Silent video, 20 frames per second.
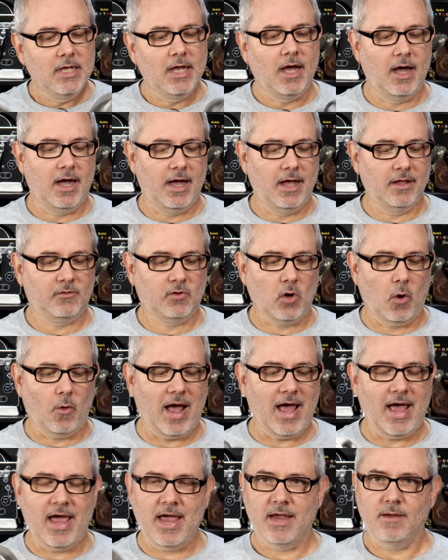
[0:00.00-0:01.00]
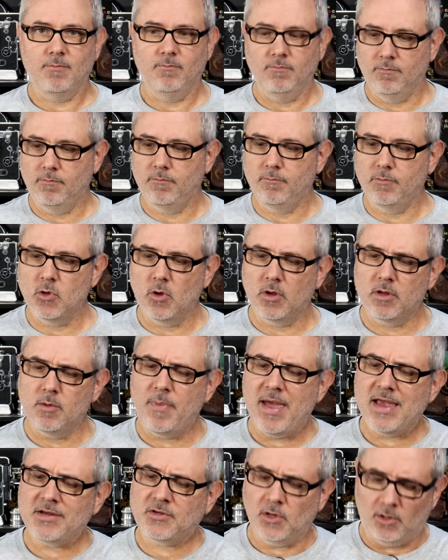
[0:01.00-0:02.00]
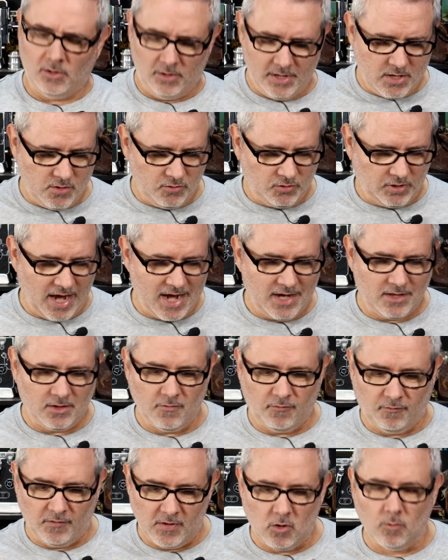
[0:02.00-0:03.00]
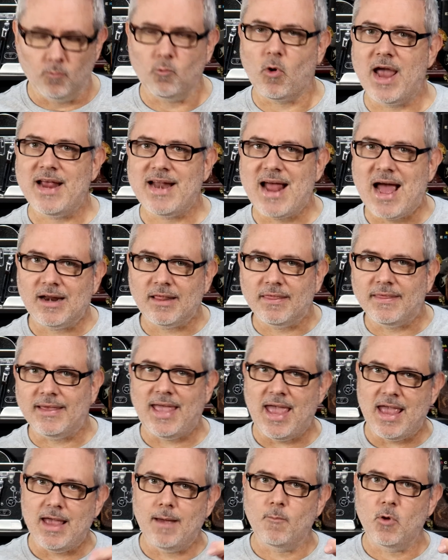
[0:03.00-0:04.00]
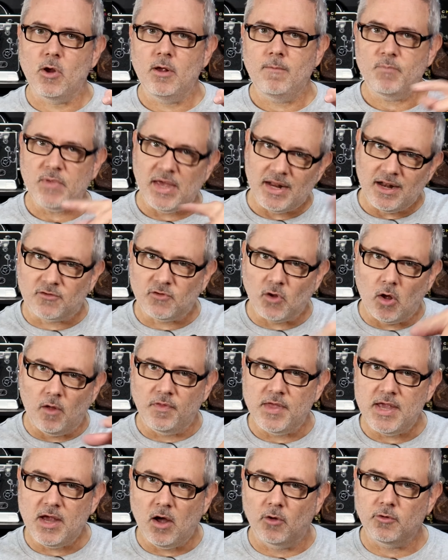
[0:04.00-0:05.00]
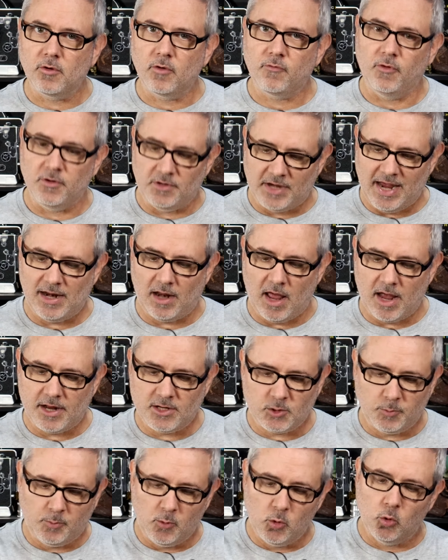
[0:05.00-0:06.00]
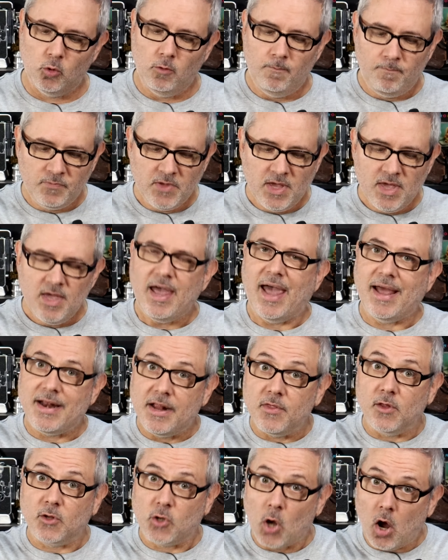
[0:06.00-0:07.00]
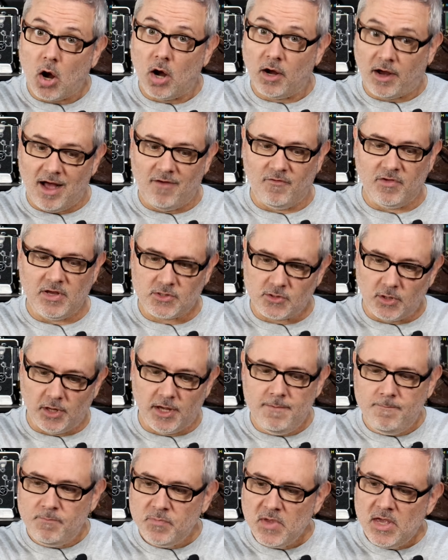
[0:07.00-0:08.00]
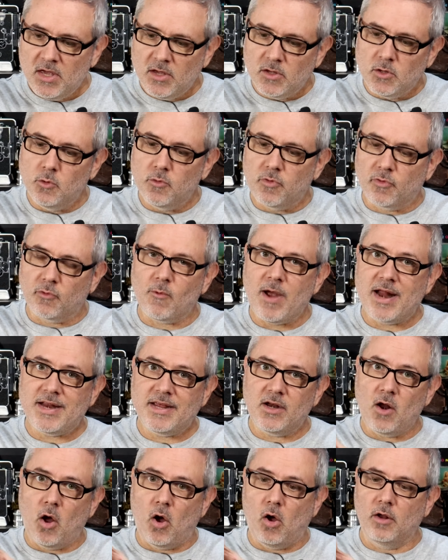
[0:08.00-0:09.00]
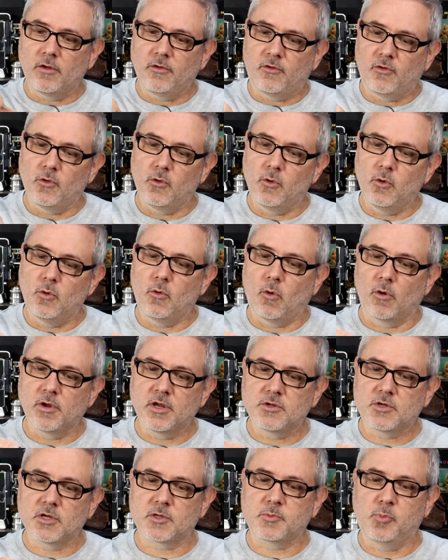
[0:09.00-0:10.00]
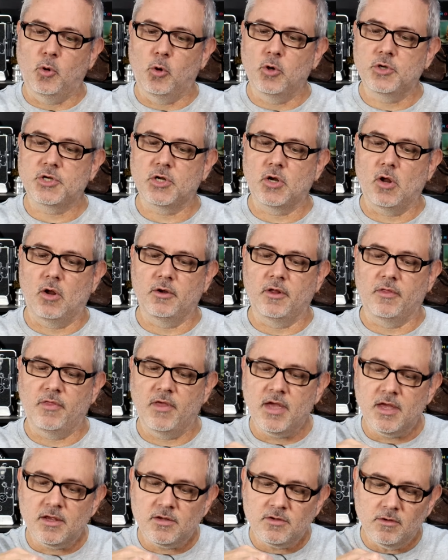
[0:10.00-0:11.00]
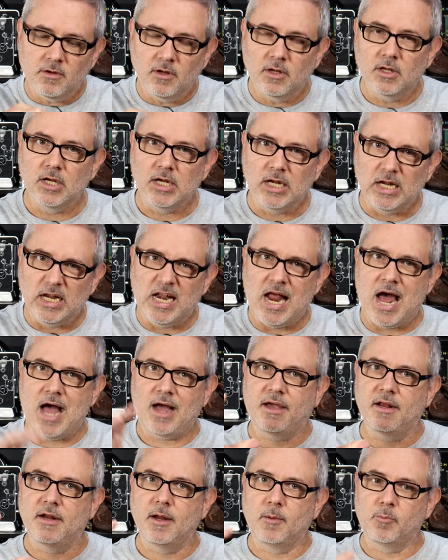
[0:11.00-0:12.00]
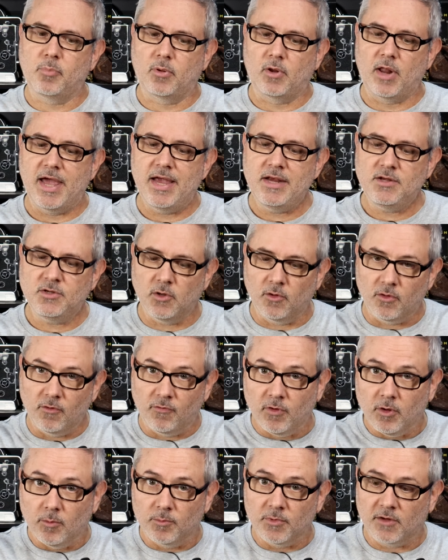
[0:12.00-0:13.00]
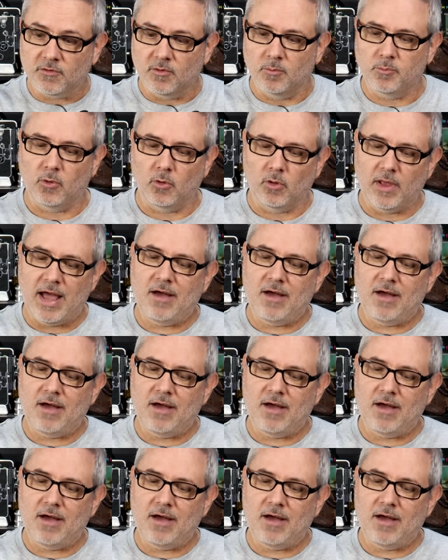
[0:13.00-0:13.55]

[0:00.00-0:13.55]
Uh, so I, you, you basically, you take the film right out of the camera and it's on the 100 foot daylight spool. And in the dark, obviously, you thread it onto, or you just push it onto this, lock it in place so the film doesn't pull